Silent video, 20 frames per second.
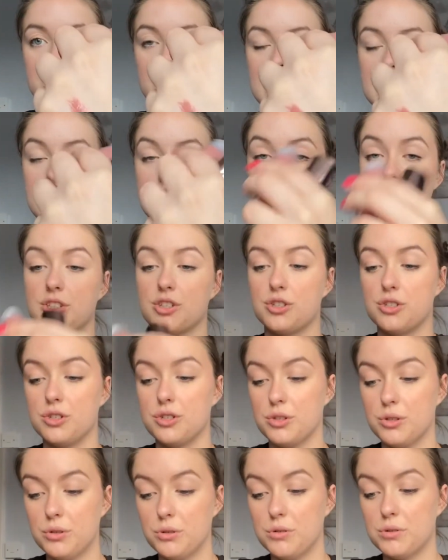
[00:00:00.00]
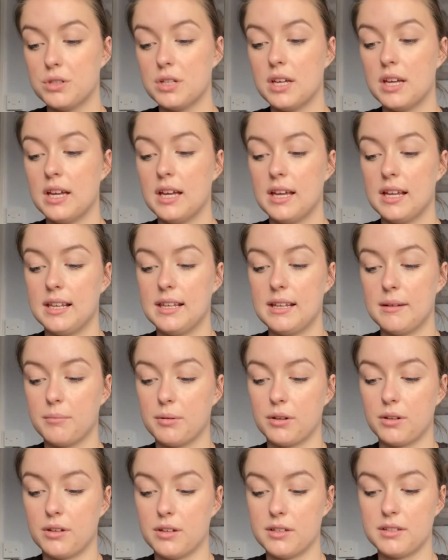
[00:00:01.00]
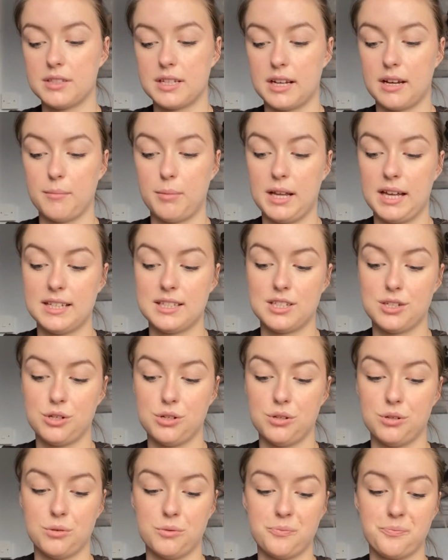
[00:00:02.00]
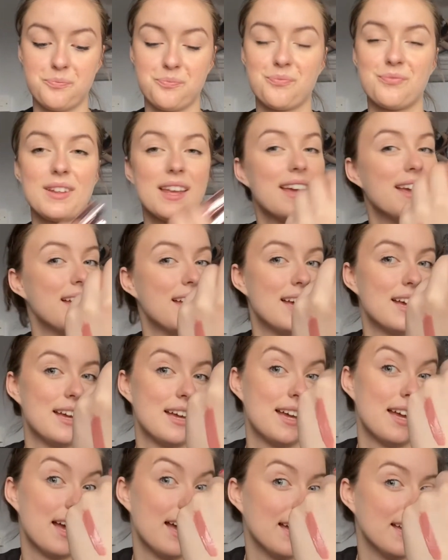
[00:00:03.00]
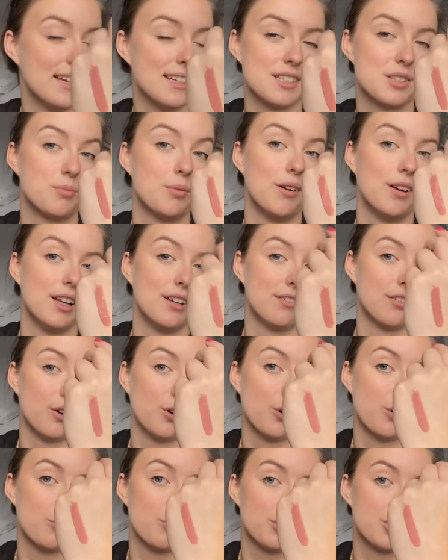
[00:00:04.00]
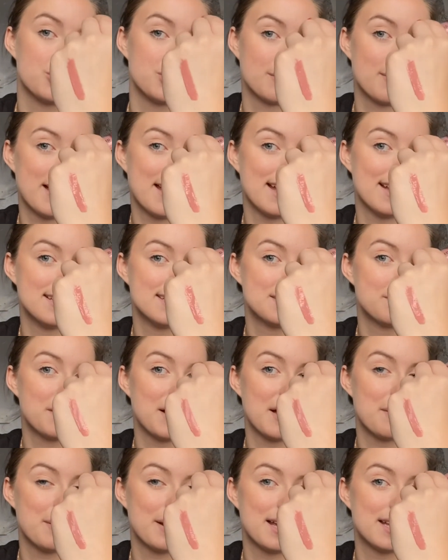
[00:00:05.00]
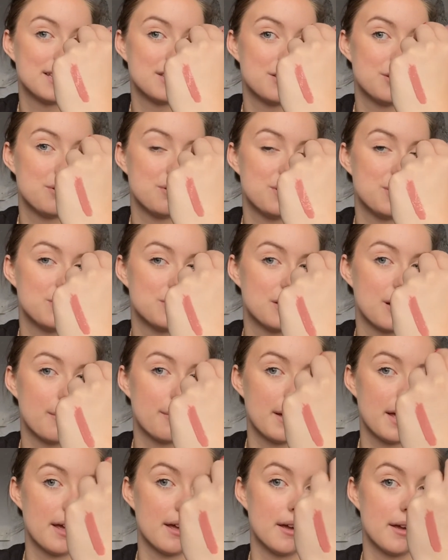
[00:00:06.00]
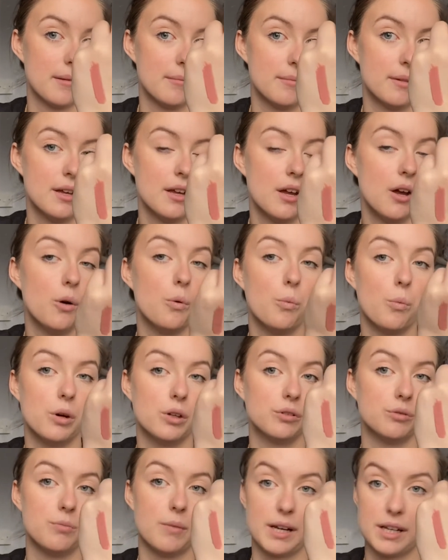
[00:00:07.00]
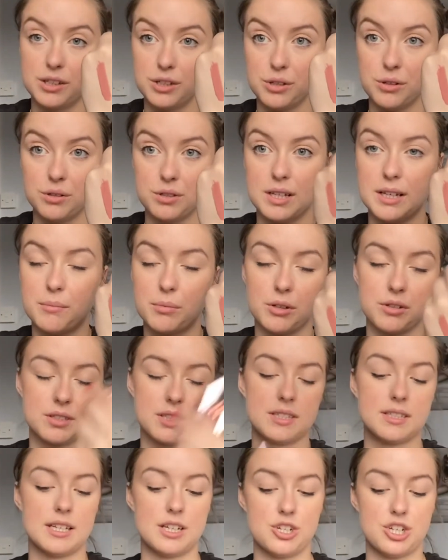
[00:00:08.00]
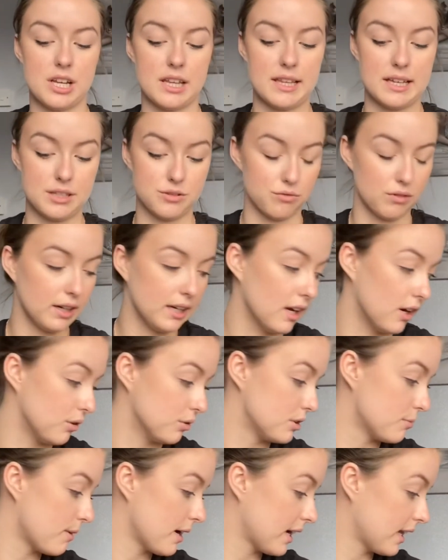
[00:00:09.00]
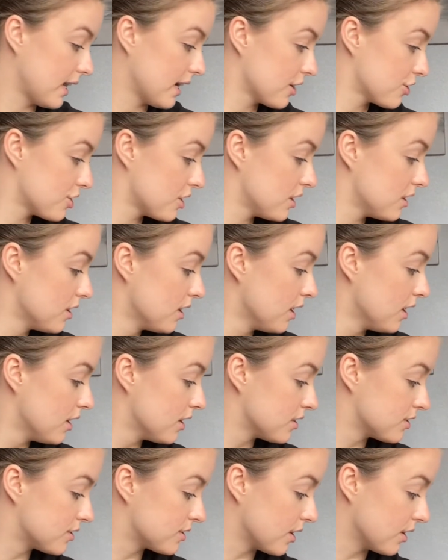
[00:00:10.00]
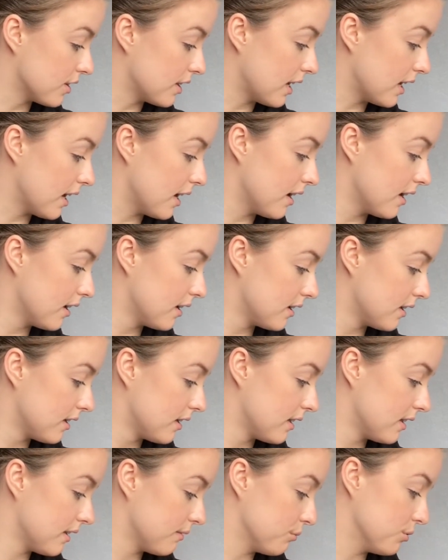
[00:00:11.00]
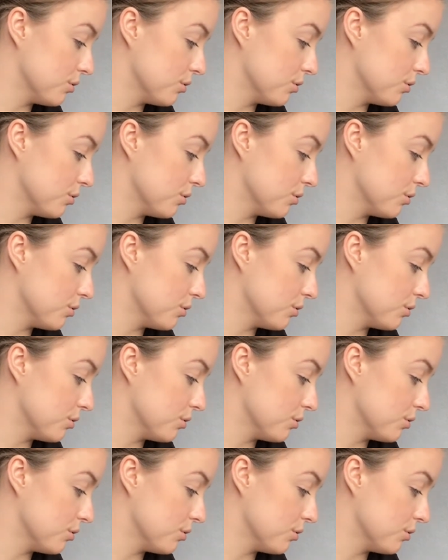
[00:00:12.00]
nice nude lip gloss, and I plan to a spoiler for Project Pans, but I plan to use up one of my nude lip glosses this year that is really old in my collection, so that will